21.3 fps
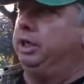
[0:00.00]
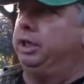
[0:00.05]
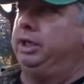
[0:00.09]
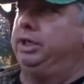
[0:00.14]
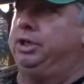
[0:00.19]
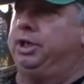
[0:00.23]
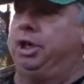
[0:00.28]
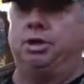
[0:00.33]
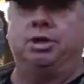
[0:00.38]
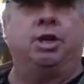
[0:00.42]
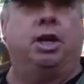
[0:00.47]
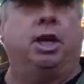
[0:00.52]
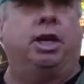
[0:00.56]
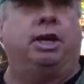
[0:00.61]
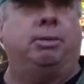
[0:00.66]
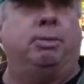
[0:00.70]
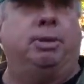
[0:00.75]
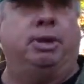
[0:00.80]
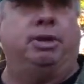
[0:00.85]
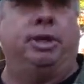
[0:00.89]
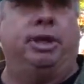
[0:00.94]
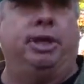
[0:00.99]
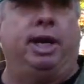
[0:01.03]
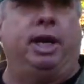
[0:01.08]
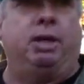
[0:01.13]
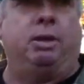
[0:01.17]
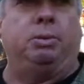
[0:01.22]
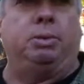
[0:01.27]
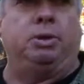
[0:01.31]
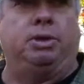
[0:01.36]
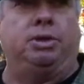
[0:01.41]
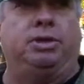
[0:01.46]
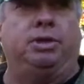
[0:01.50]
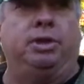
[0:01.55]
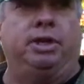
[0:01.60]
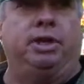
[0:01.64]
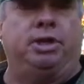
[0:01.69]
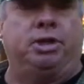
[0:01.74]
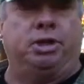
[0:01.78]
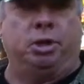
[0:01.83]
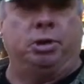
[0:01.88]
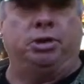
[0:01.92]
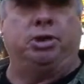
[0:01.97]
it shares the liability now with the city.
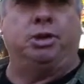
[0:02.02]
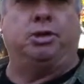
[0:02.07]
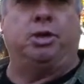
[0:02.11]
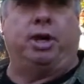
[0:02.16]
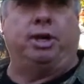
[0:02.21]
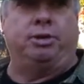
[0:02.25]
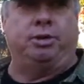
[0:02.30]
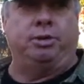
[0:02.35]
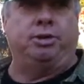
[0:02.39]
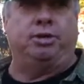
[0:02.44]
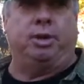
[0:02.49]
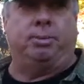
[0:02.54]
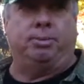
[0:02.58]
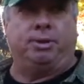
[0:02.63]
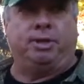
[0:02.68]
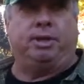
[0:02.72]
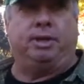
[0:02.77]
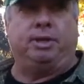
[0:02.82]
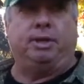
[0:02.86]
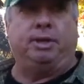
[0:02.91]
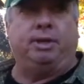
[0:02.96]
It shows you're trying to do something.